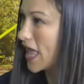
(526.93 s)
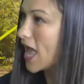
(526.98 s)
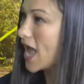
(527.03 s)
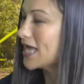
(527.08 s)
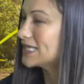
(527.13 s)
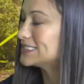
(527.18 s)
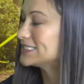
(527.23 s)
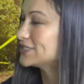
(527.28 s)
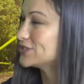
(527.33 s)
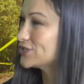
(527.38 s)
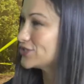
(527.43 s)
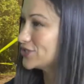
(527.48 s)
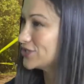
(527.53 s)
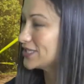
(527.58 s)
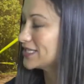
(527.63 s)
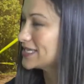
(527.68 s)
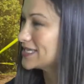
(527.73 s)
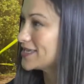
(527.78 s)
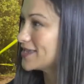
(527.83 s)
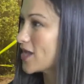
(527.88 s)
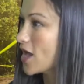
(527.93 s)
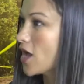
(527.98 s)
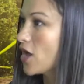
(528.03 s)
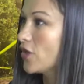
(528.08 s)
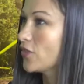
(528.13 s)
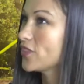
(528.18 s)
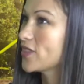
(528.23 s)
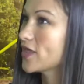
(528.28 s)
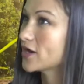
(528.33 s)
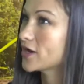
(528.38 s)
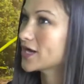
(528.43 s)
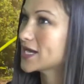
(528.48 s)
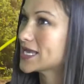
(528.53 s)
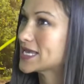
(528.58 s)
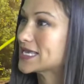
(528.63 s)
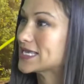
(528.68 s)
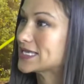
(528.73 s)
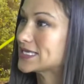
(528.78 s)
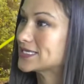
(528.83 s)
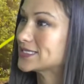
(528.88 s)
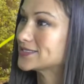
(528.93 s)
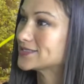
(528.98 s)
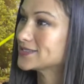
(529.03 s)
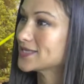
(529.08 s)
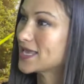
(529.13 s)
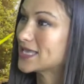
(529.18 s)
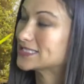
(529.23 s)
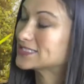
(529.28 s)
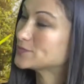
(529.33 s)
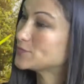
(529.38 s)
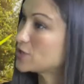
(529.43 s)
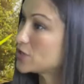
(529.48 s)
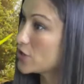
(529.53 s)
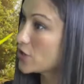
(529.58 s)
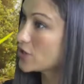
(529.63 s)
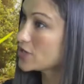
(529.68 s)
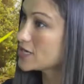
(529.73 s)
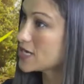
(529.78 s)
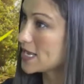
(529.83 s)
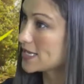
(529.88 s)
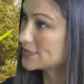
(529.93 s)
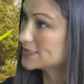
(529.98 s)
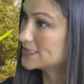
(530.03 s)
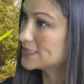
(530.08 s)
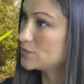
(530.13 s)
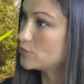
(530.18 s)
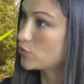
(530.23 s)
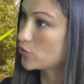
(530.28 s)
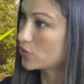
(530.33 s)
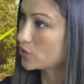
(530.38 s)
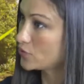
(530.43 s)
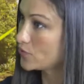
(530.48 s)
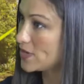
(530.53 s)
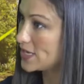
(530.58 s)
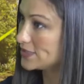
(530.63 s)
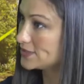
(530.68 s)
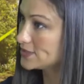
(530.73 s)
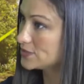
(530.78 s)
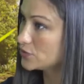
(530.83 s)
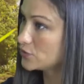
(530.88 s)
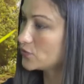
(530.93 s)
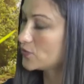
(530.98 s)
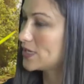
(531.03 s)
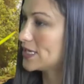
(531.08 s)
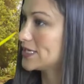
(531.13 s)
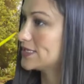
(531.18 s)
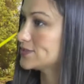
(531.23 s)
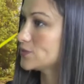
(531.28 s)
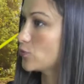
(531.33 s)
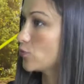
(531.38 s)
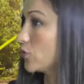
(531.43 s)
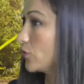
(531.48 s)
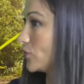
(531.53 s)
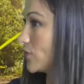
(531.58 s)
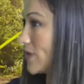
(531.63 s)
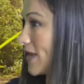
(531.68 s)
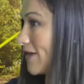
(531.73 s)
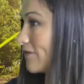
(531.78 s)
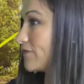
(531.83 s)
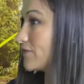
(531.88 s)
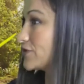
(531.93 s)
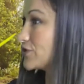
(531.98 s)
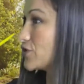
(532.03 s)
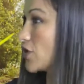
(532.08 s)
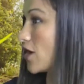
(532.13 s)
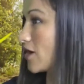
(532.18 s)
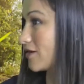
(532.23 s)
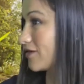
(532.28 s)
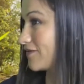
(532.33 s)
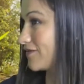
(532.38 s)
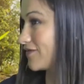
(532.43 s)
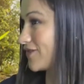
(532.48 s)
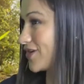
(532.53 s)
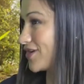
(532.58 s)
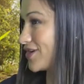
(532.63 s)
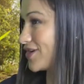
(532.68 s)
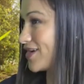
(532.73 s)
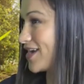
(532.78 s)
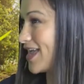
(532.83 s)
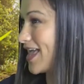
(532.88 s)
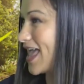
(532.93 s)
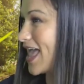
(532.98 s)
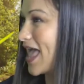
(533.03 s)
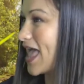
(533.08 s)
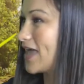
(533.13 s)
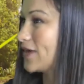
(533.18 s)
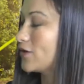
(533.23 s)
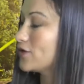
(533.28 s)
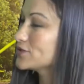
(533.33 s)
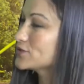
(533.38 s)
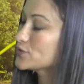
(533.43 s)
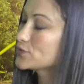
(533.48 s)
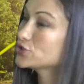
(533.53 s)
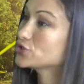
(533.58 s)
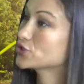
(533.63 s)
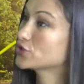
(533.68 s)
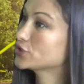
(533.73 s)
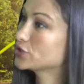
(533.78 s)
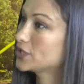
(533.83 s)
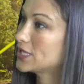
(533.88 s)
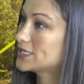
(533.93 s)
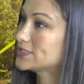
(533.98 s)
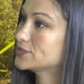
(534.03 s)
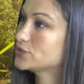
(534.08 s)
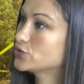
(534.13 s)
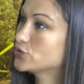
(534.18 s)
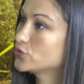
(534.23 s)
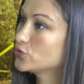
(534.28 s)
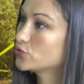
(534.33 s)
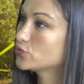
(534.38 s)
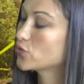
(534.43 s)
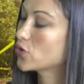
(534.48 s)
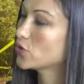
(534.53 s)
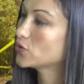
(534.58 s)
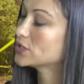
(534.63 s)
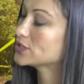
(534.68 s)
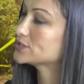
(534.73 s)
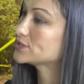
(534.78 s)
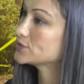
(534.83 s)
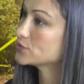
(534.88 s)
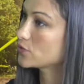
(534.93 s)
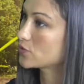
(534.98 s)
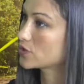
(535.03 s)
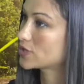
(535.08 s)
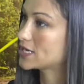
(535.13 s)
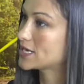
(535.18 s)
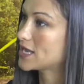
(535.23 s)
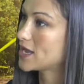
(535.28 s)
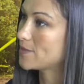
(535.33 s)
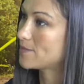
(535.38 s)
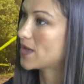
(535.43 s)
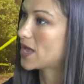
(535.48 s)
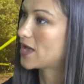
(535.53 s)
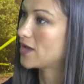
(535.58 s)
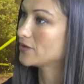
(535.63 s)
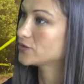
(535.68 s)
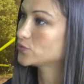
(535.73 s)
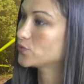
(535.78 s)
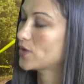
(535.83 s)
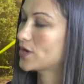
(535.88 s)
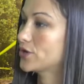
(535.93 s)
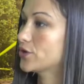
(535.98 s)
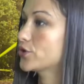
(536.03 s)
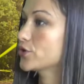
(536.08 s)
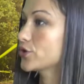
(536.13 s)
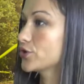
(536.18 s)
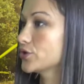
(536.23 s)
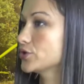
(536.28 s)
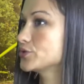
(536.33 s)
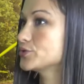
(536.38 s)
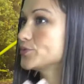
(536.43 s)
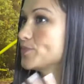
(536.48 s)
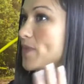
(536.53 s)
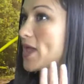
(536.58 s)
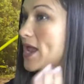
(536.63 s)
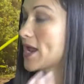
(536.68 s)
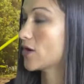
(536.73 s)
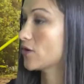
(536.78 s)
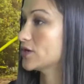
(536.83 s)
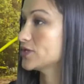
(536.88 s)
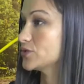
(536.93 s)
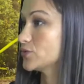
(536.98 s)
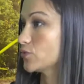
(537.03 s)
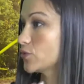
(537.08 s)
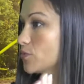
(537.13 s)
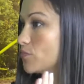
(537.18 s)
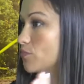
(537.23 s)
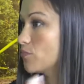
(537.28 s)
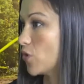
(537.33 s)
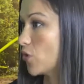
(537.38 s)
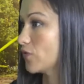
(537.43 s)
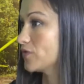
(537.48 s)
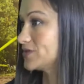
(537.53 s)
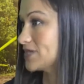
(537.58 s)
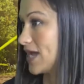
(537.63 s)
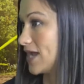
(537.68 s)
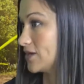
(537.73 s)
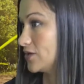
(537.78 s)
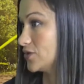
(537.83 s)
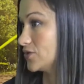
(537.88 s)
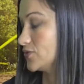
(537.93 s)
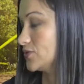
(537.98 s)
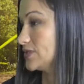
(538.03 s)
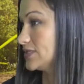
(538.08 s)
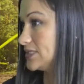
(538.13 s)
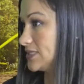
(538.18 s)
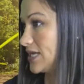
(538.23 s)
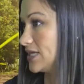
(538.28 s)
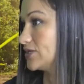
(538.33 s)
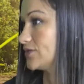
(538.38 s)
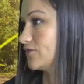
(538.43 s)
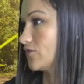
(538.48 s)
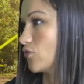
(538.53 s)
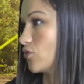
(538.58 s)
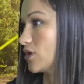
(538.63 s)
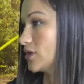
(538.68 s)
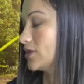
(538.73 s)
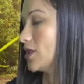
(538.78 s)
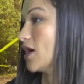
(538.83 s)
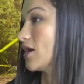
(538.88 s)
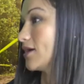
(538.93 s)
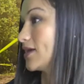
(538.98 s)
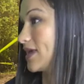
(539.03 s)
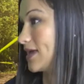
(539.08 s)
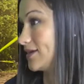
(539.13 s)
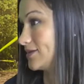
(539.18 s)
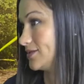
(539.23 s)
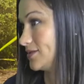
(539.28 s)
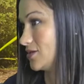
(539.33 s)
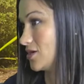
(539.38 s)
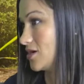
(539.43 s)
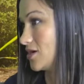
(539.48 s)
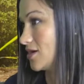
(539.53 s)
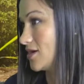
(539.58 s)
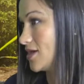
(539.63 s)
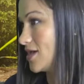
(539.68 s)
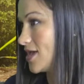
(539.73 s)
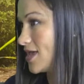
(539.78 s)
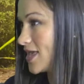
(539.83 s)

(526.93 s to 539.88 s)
Additionally, there is a speaker, Nancy Borowitz, who is a world-renowned photographer and also a journalist who wrote a story about when her parents were both diagnosed with stage 4 lung cancer.